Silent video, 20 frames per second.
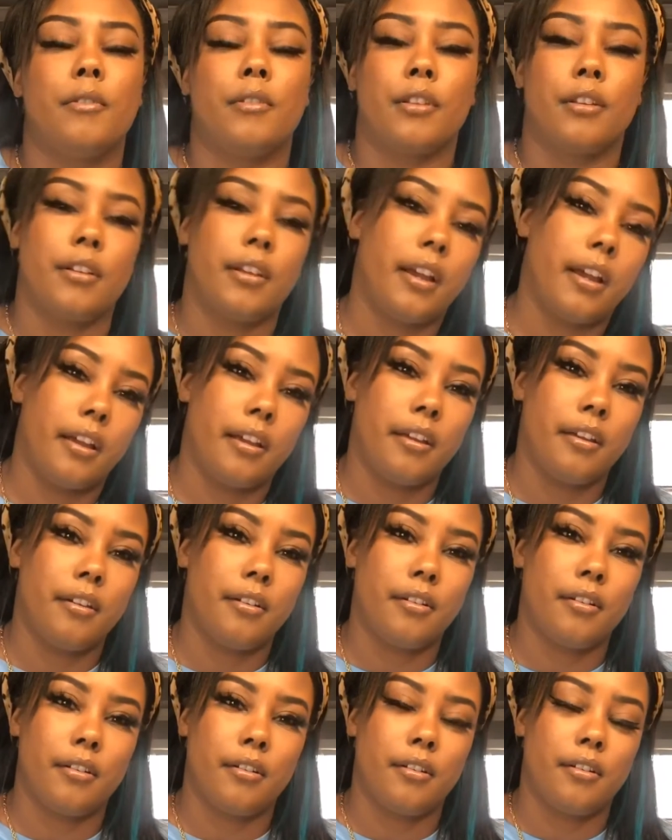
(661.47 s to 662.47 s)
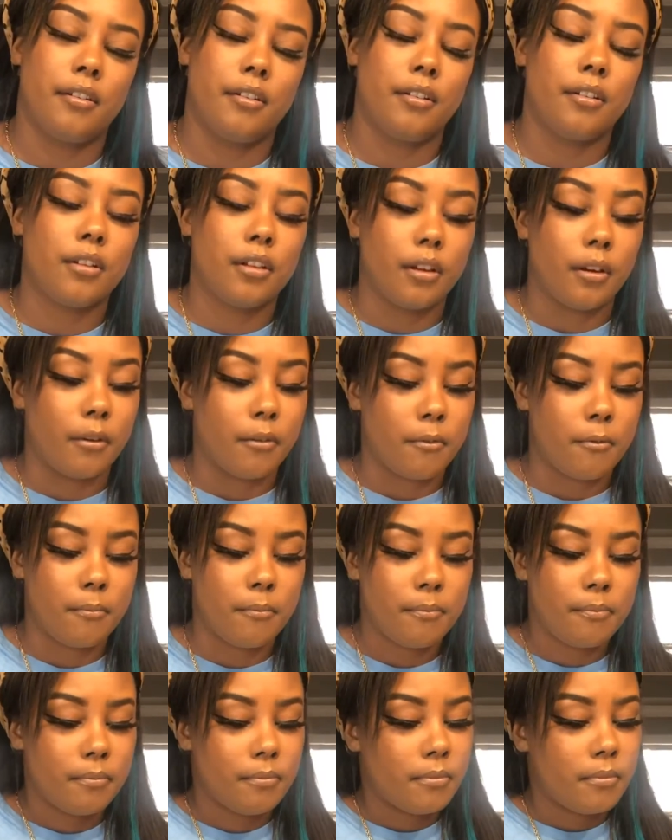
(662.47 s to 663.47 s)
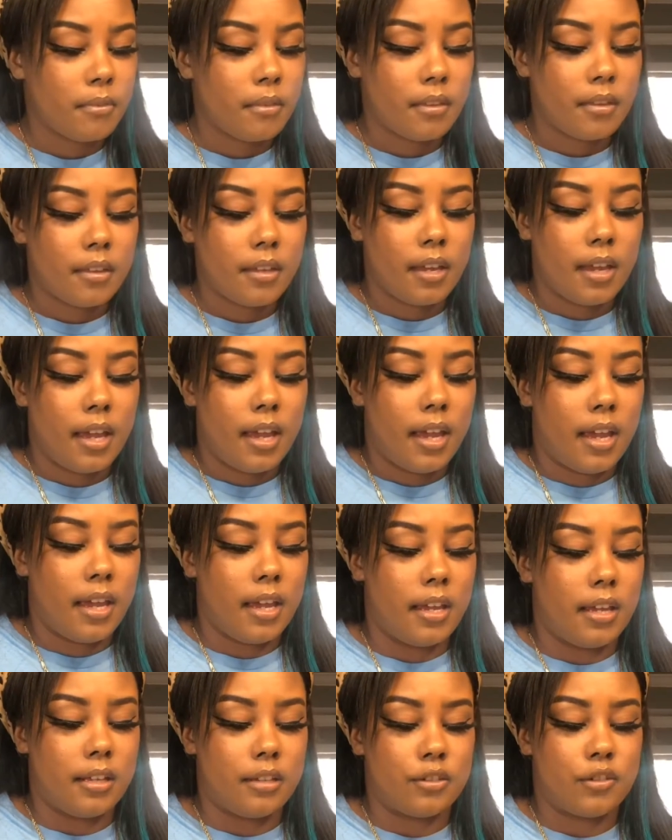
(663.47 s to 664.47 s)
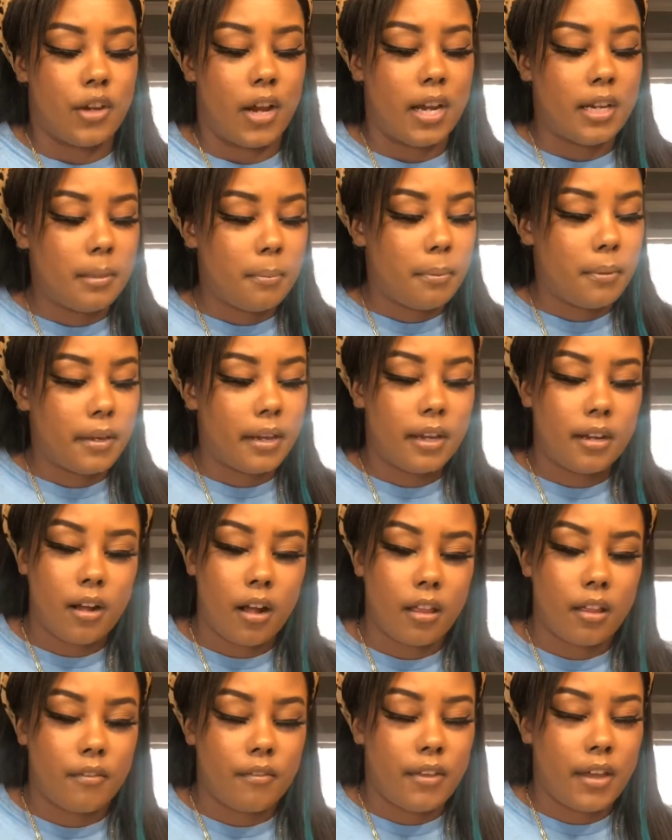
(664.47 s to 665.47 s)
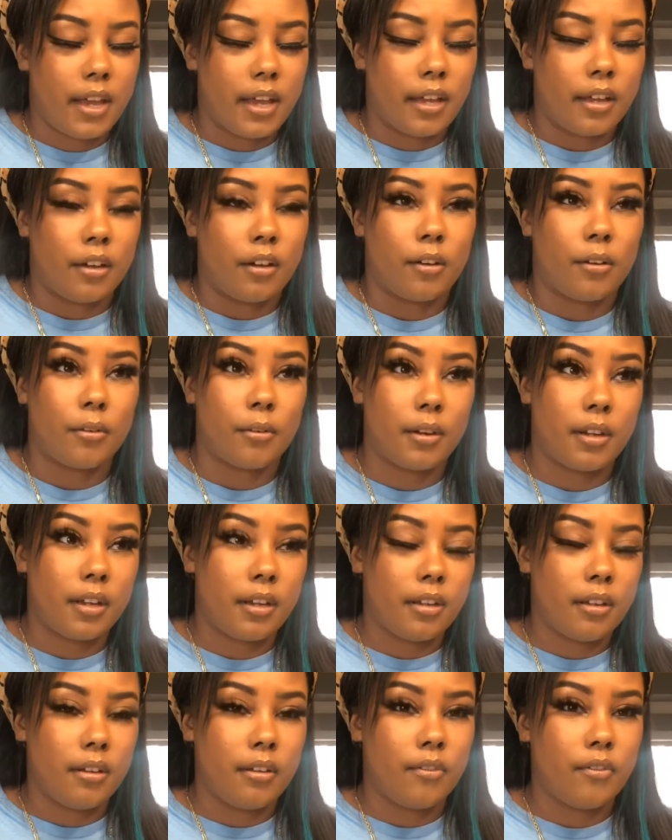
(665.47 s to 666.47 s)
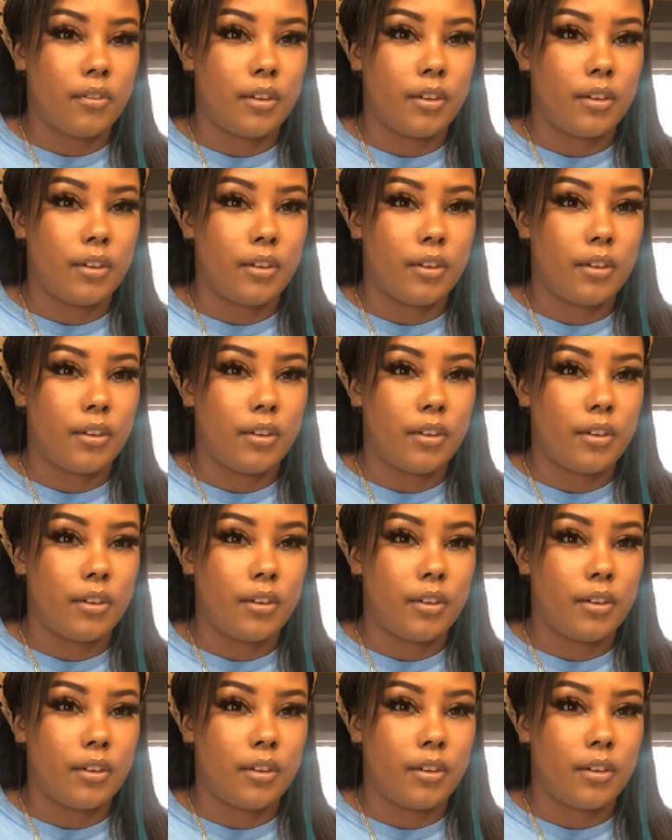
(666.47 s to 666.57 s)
when they're not here, you know? And trying to plan all of that and grieve